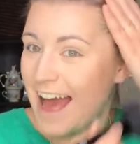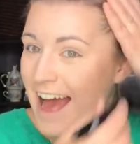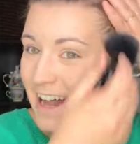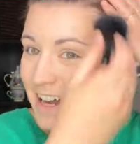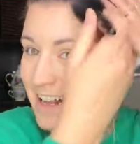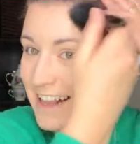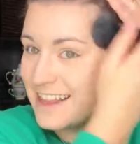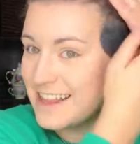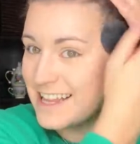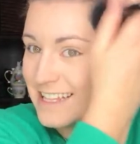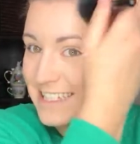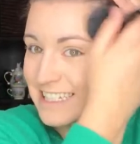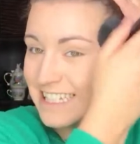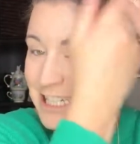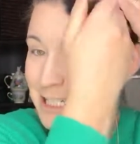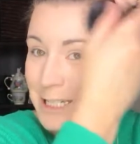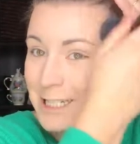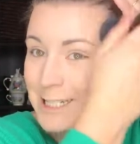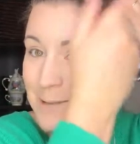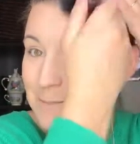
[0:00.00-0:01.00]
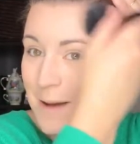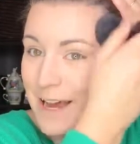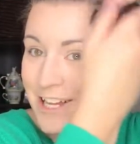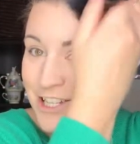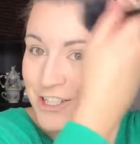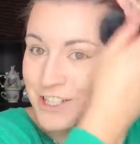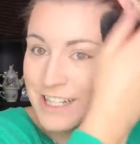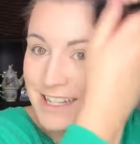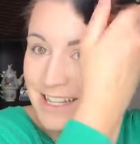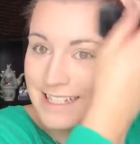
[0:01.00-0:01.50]
adding this,
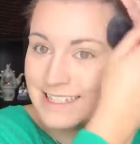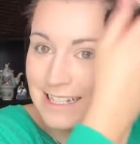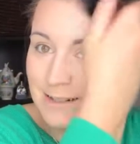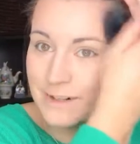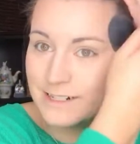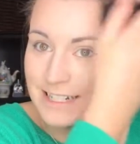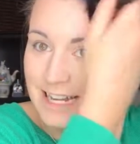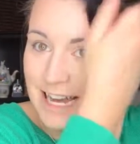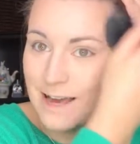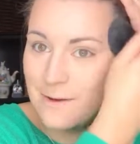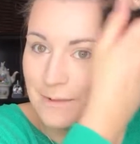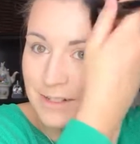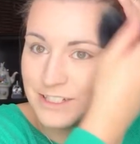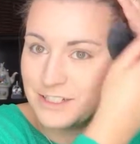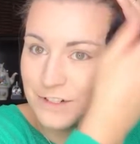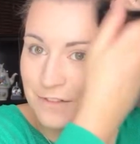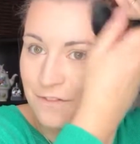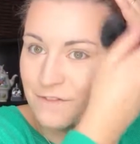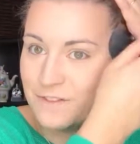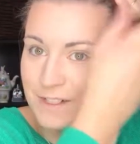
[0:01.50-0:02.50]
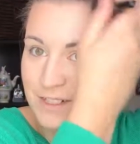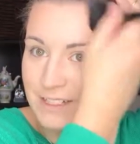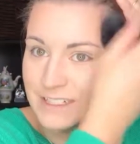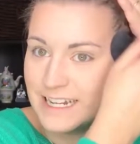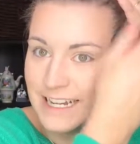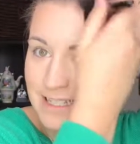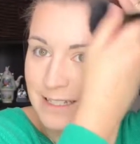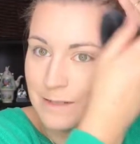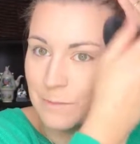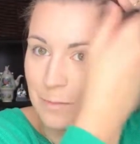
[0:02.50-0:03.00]
especially in the summertime because you feel
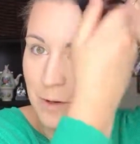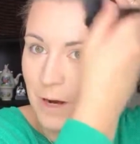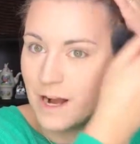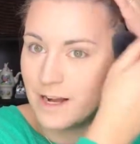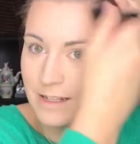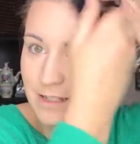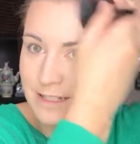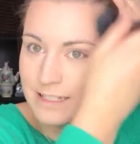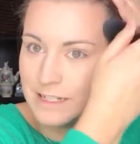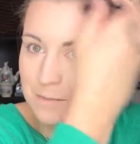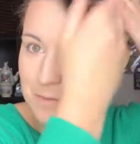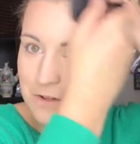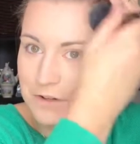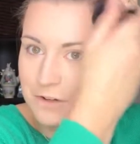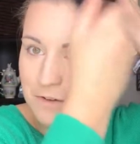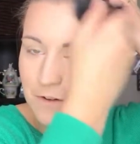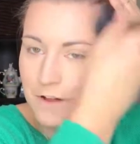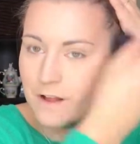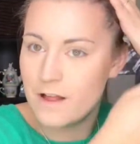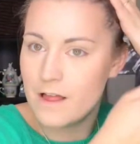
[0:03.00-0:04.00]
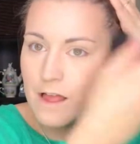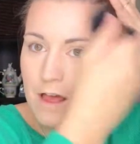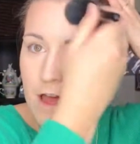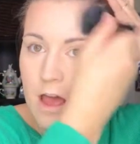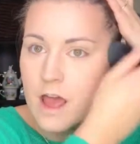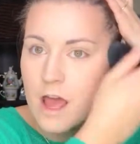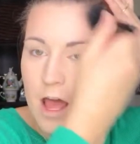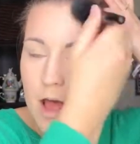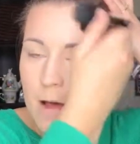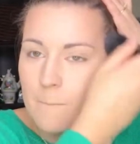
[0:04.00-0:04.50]
nice and bronzed and beautiful.
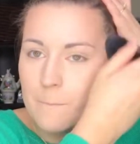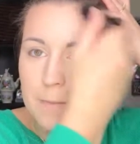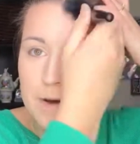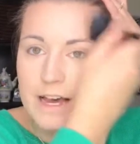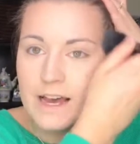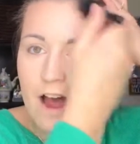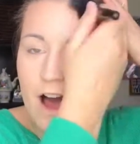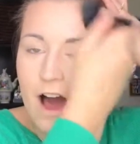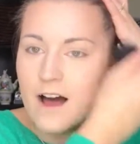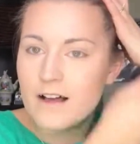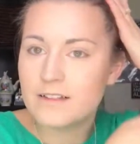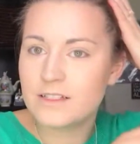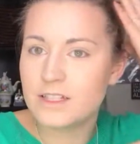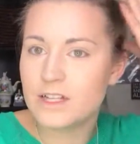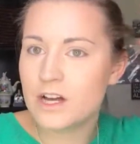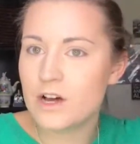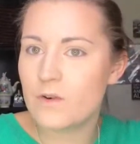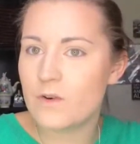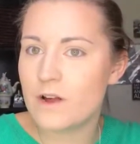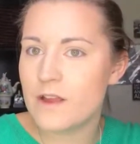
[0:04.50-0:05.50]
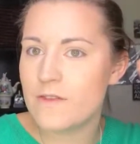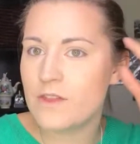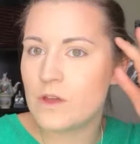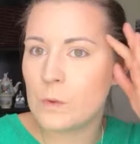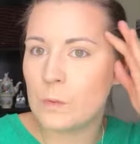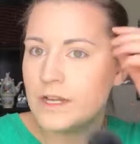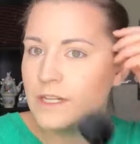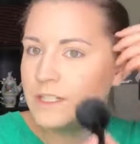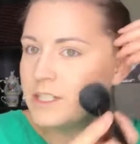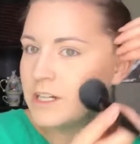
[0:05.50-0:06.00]
But also in the
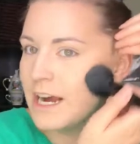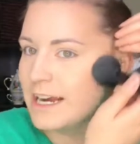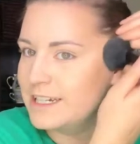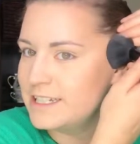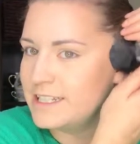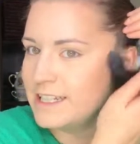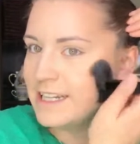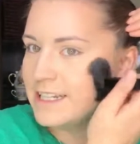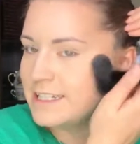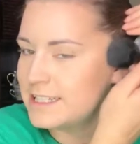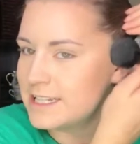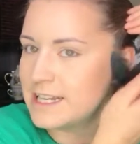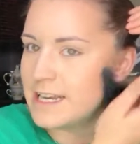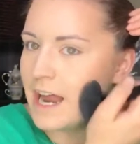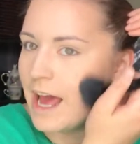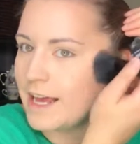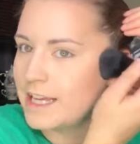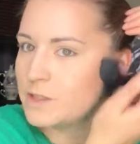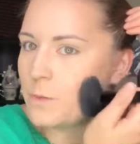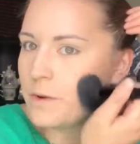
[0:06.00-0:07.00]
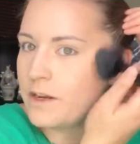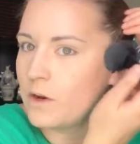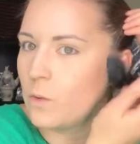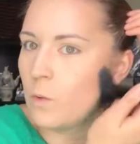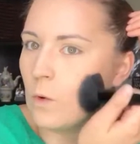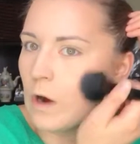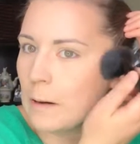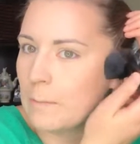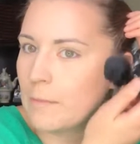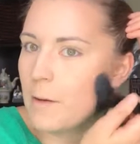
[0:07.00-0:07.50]
winter, I just think it's a nice way to
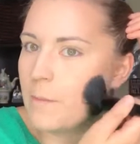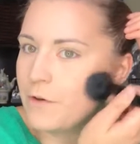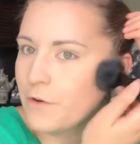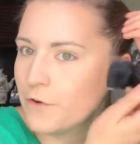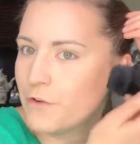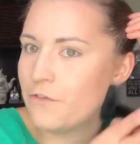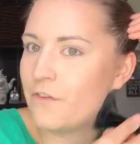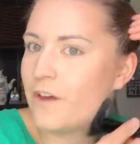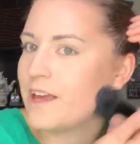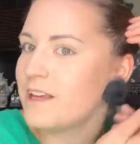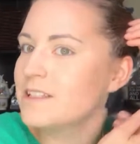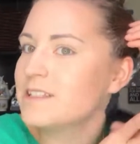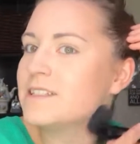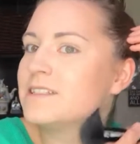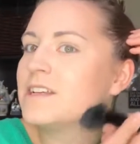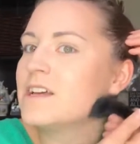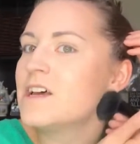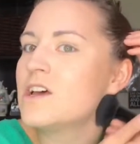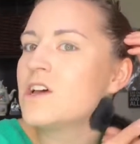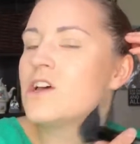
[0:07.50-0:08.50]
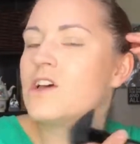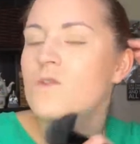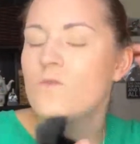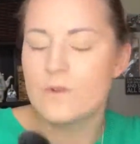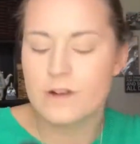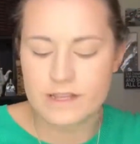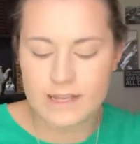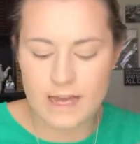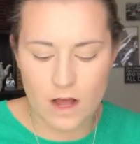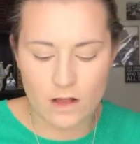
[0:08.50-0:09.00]
warm up your face
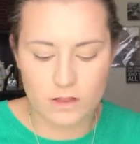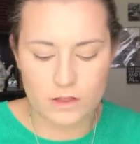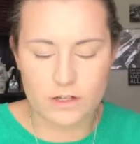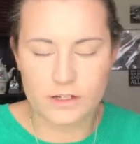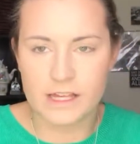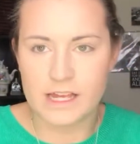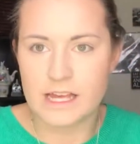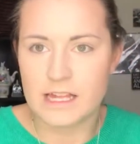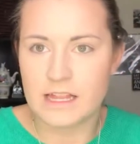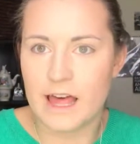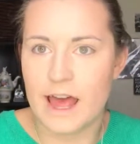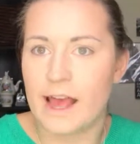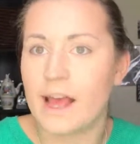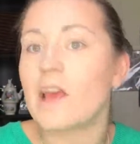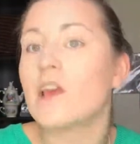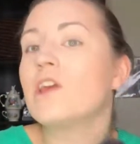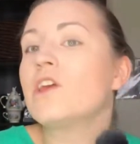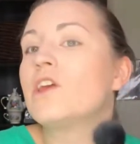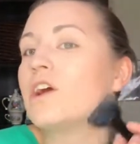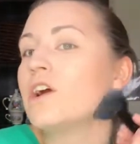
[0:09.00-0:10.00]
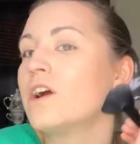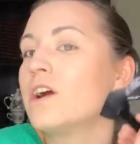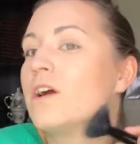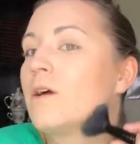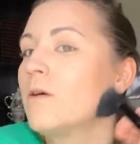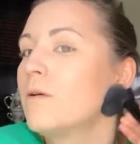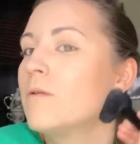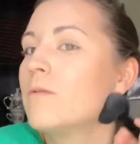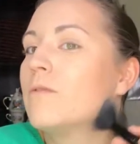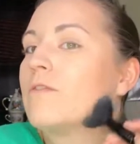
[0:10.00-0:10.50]
without looking like
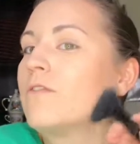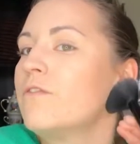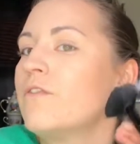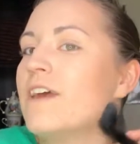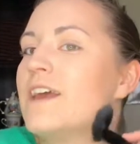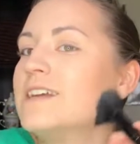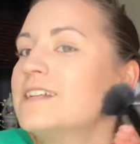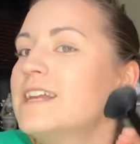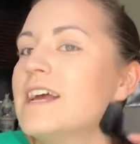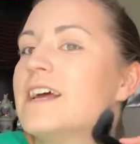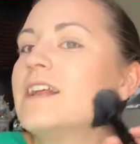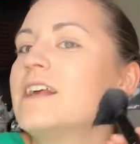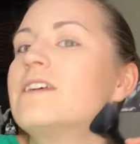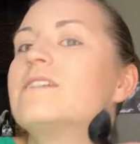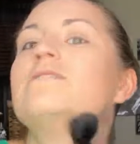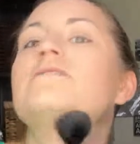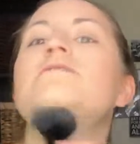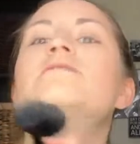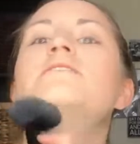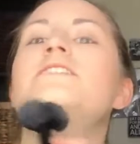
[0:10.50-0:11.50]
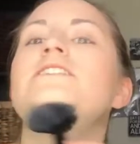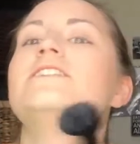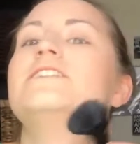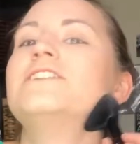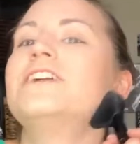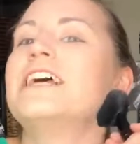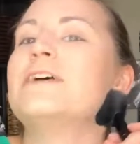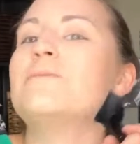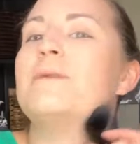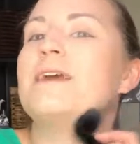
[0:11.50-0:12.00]
you're fake tanning. You
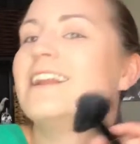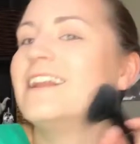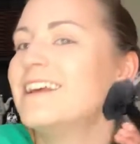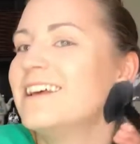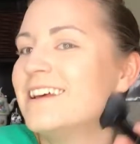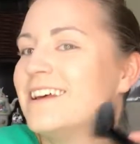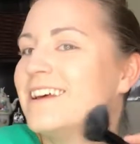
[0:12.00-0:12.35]
know what I mean?